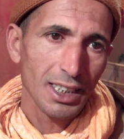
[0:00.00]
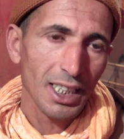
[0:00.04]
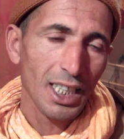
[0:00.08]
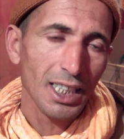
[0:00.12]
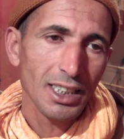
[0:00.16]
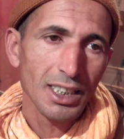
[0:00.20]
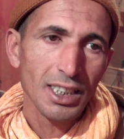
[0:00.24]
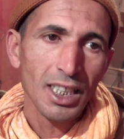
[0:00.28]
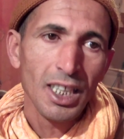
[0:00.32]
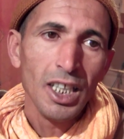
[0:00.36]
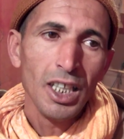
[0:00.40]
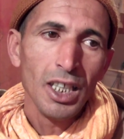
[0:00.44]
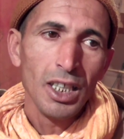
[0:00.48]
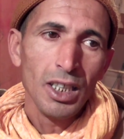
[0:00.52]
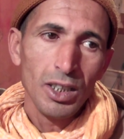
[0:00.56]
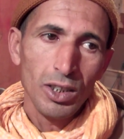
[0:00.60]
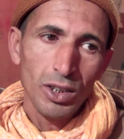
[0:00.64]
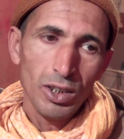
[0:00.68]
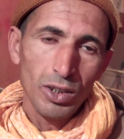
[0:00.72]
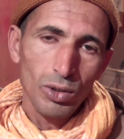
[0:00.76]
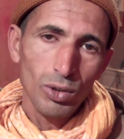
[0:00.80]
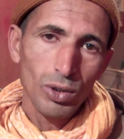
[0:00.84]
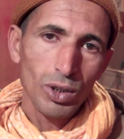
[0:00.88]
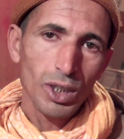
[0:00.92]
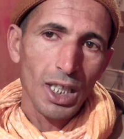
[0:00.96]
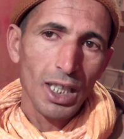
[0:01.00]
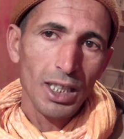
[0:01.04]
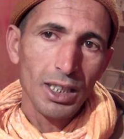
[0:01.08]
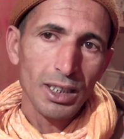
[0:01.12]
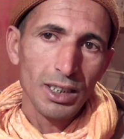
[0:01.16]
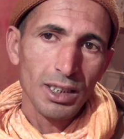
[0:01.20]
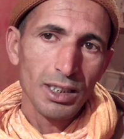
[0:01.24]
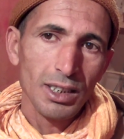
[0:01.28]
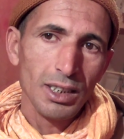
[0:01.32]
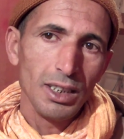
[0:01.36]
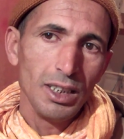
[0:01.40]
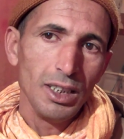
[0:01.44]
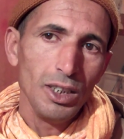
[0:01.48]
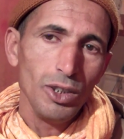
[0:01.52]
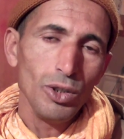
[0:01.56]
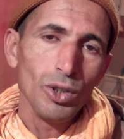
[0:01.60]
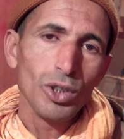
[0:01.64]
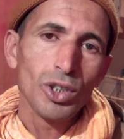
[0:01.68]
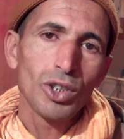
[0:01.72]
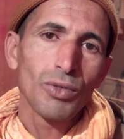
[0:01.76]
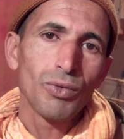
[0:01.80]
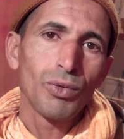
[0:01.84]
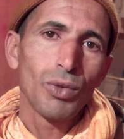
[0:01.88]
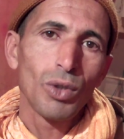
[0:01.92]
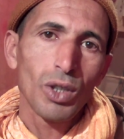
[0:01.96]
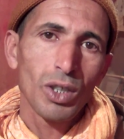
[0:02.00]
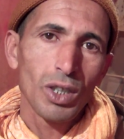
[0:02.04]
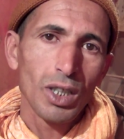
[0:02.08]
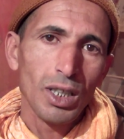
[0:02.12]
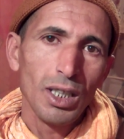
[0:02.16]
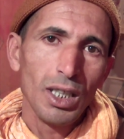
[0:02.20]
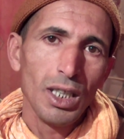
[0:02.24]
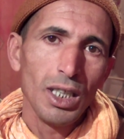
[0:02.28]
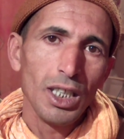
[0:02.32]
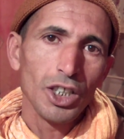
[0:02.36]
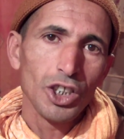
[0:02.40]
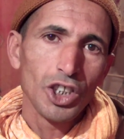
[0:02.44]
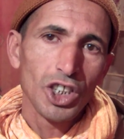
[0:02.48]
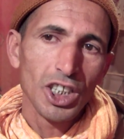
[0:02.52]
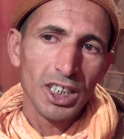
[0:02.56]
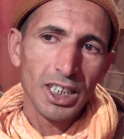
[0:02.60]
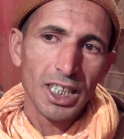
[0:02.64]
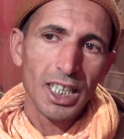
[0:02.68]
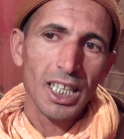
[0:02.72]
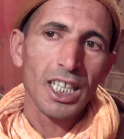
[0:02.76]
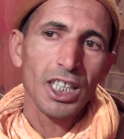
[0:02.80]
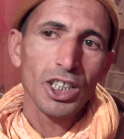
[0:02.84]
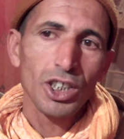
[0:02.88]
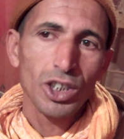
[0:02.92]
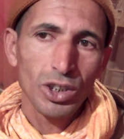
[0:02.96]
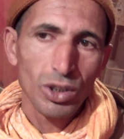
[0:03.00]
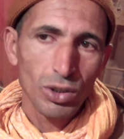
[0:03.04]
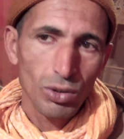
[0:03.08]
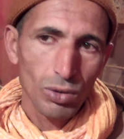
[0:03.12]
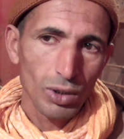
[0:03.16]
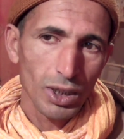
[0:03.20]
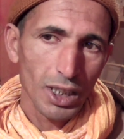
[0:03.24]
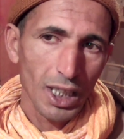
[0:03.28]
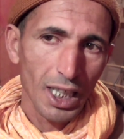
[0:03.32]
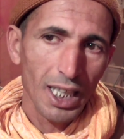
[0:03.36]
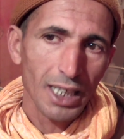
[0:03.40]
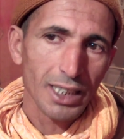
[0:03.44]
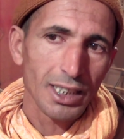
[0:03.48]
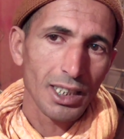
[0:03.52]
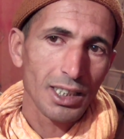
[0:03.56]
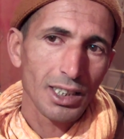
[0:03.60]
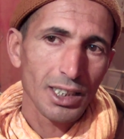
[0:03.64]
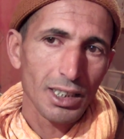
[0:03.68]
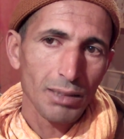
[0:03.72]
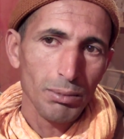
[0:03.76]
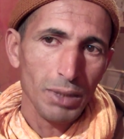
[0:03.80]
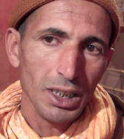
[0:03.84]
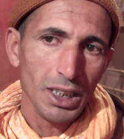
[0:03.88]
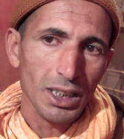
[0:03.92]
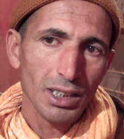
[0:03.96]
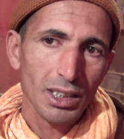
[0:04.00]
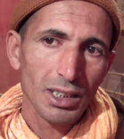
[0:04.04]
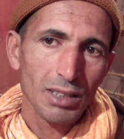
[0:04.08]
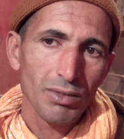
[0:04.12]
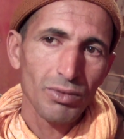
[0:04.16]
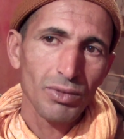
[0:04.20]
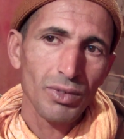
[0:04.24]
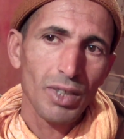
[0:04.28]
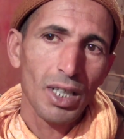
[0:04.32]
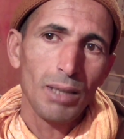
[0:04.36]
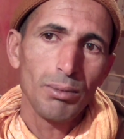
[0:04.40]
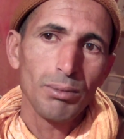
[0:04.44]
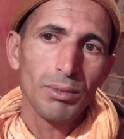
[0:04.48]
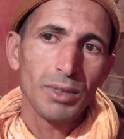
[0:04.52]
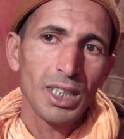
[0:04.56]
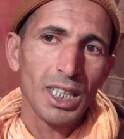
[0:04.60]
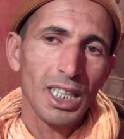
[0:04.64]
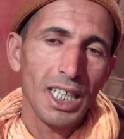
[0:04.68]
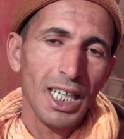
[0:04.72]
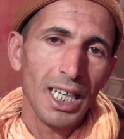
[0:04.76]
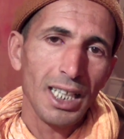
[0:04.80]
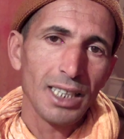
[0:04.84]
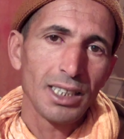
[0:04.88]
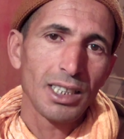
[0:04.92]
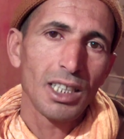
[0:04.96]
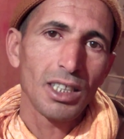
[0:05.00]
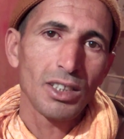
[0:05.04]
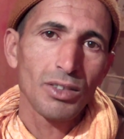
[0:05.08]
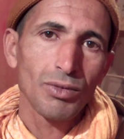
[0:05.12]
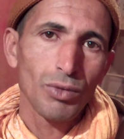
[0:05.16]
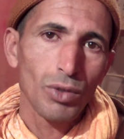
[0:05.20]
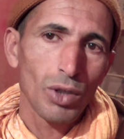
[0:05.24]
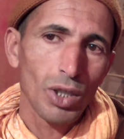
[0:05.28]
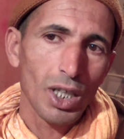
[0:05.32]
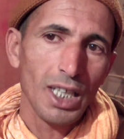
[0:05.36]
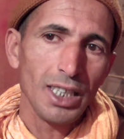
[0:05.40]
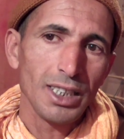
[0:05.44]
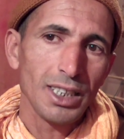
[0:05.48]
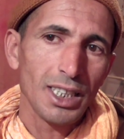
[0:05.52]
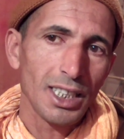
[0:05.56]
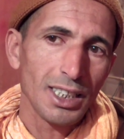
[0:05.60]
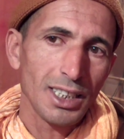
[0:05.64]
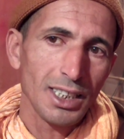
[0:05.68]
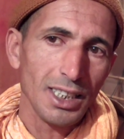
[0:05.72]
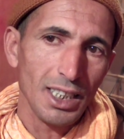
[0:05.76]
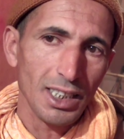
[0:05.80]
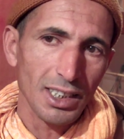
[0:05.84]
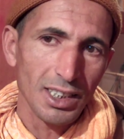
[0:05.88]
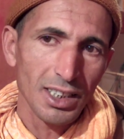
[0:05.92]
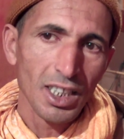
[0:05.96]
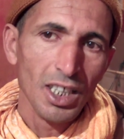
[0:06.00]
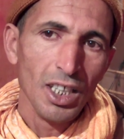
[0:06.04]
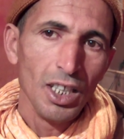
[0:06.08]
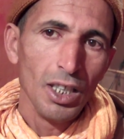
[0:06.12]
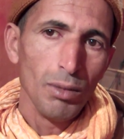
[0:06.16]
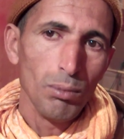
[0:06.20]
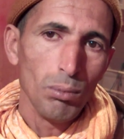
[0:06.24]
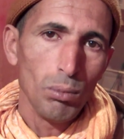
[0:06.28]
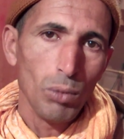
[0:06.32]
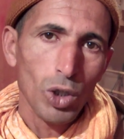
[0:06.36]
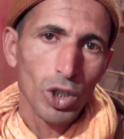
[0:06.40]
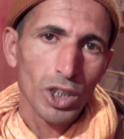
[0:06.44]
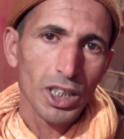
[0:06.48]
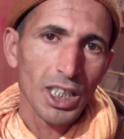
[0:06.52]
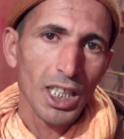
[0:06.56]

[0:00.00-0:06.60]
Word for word: that you can use for a generation to the others, means from 300, 400 years. More